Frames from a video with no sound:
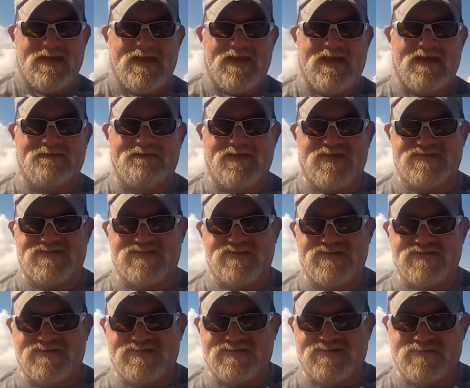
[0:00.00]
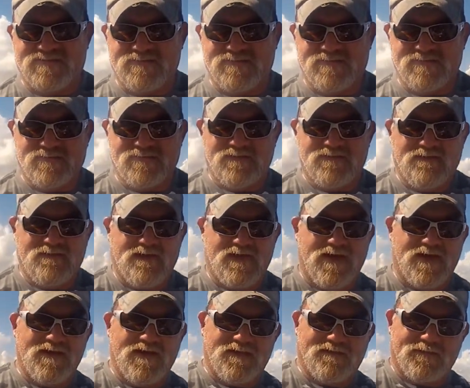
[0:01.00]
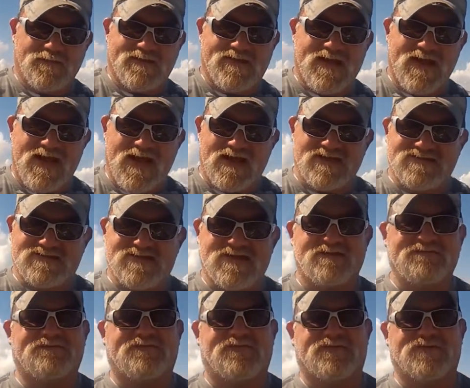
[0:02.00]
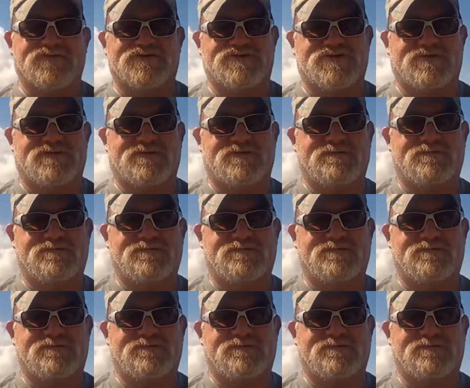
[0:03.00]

and this is another casting version,